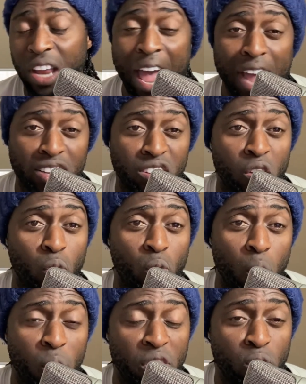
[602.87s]
acting on
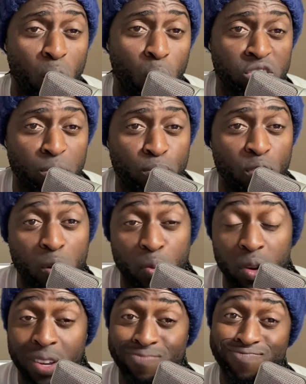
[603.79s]
what we thought was
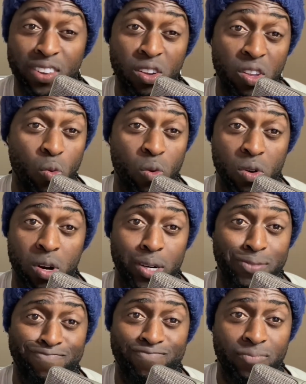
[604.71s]
appropriate. No, you weren't.